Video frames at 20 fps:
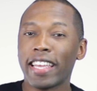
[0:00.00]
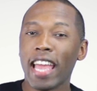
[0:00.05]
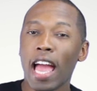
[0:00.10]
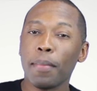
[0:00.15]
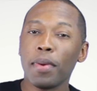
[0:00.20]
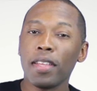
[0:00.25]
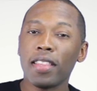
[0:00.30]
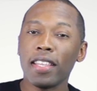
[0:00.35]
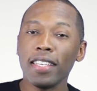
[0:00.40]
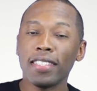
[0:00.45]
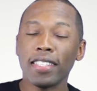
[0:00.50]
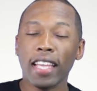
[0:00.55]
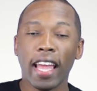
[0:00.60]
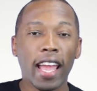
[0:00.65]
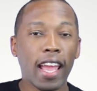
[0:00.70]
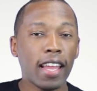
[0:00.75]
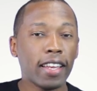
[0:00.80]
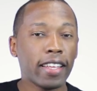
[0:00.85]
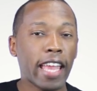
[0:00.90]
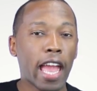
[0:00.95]
Gamma this
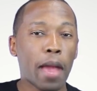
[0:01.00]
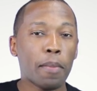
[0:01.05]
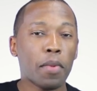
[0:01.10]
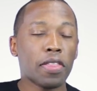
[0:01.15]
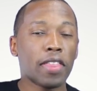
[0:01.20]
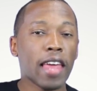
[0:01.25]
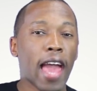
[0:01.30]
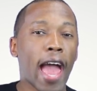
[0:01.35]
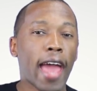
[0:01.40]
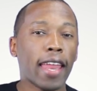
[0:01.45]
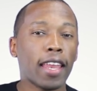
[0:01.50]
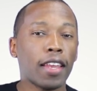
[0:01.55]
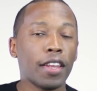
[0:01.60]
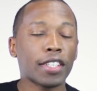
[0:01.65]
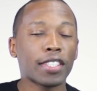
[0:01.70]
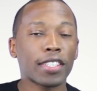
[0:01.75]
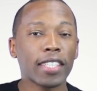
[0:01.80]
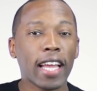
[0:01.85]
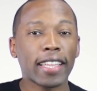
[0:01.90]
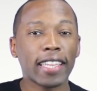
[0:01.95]
and Gamma that, it
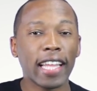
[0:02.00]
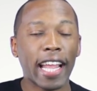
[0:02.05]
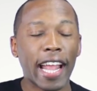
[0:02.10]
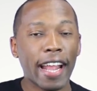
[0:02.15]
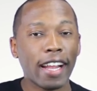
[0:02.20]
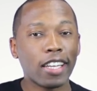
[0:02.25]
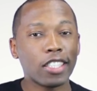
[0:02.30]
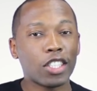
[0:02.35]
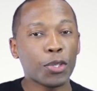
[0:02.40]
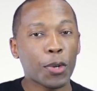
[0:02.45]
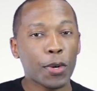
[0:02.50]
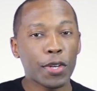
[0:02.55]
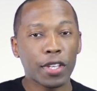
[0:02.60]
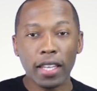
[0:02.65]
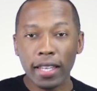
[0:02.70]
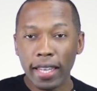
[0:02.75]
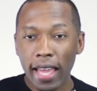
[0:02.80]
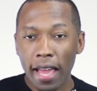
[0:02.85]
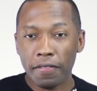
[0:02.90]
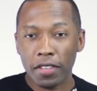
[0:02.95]
looks like the Air Jordan
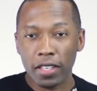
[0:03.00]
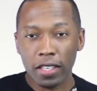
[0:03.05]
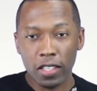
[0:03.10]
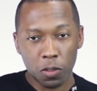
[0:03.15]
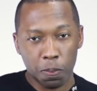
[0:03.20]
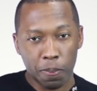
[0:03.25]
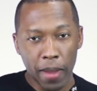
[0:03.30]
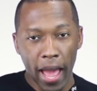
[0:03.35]
11 is